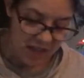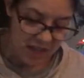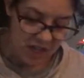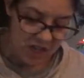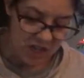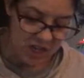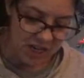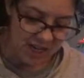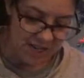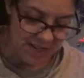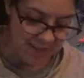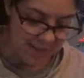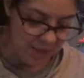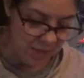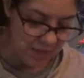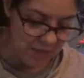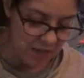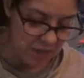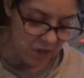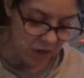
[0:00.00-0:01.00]
She had
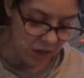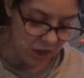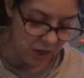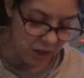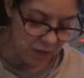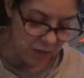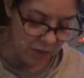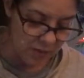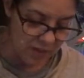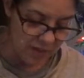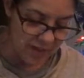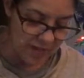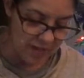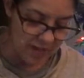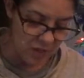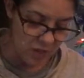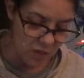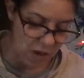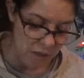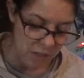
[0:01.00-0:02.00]
slept in her clothes and
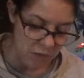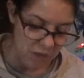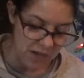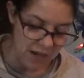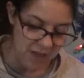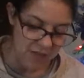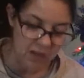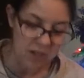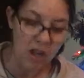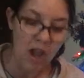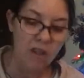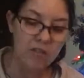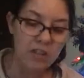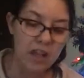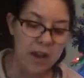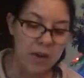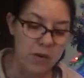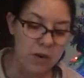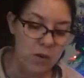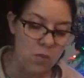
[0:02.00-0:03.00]
scrambled down the loft
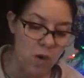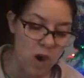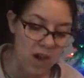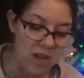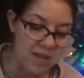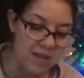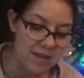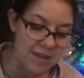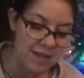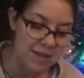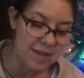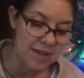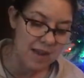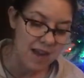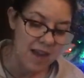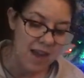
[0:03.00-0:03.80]
ladder at once.